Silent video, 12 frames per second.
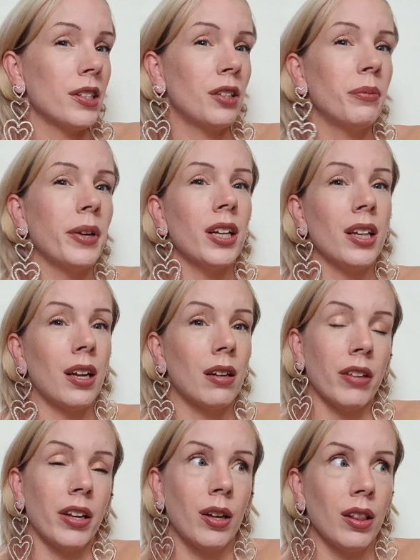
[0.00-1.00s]
They don't make a lot
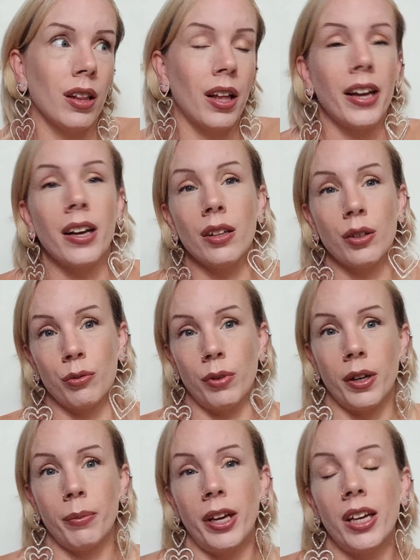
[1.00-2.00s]
of like light colored
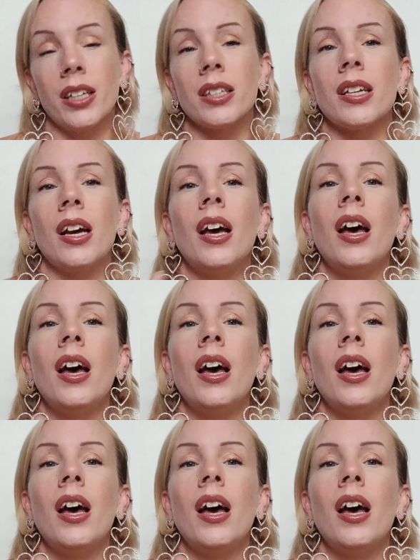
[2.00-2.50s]
running pants.